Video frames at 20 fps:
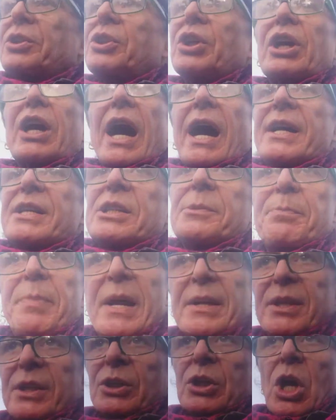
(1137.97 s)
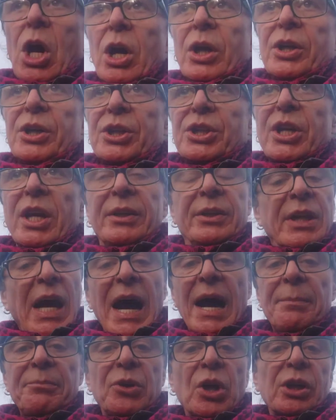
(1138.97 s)
the guy is spreading knowledge, and
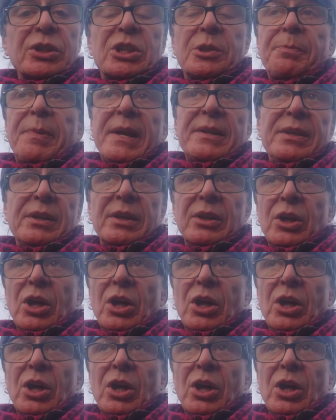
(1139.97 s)
I'm not spreading